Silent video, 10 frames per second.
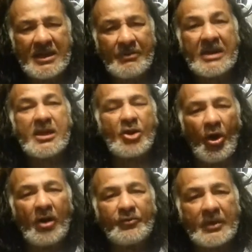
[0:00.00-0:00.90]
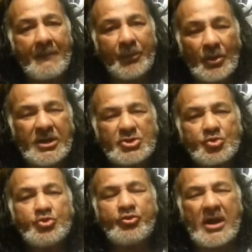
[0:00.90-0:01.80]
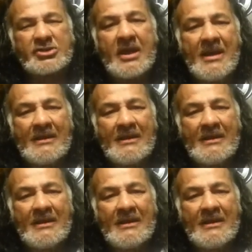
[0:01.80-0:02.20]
when he called for the police who dress